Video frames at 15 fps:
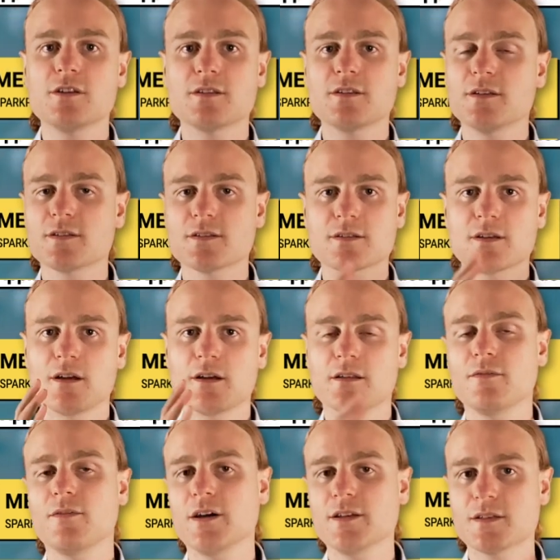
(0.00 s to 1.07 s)
these
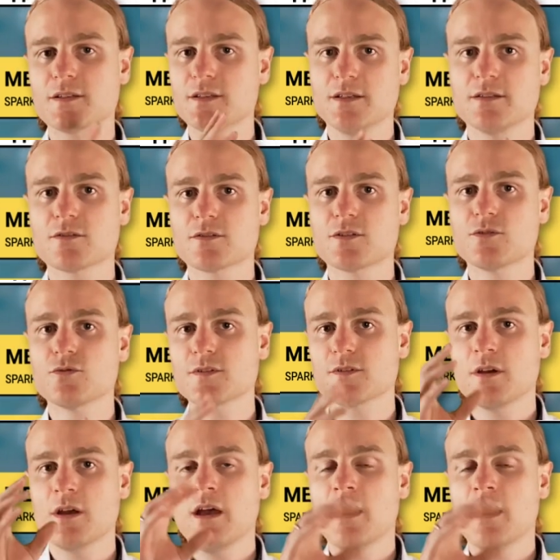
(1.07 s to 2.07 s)
devices, sensors use